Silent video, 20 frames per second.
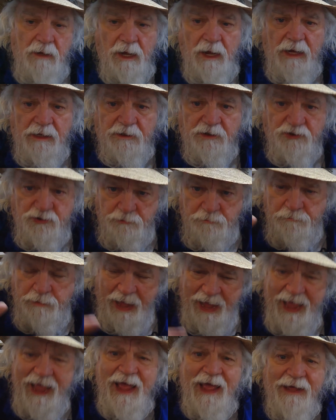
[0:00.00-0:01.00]
I could
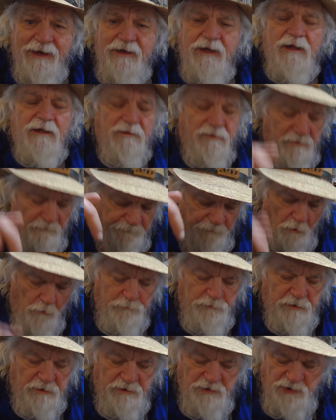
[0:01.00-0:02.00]
add the
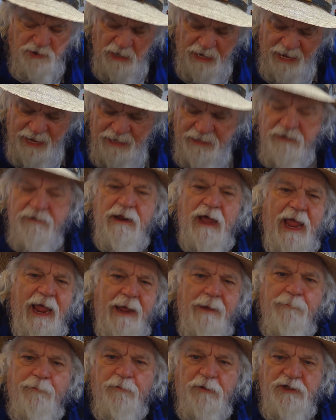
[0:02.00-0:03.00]
voltage, add
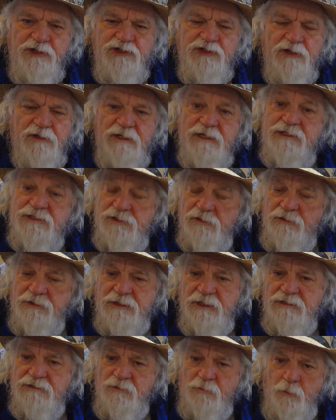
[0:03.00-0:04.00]
amperage to this so it
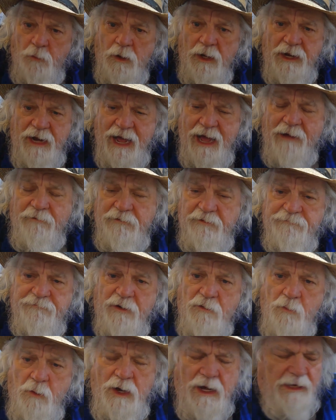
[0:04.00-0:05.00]
doesn't run out if I
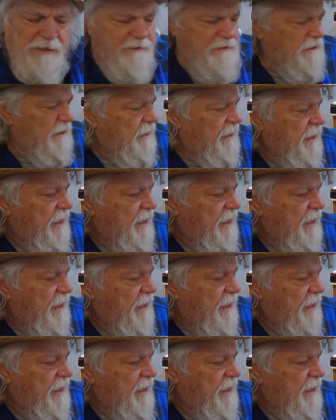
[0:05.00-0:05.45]
want.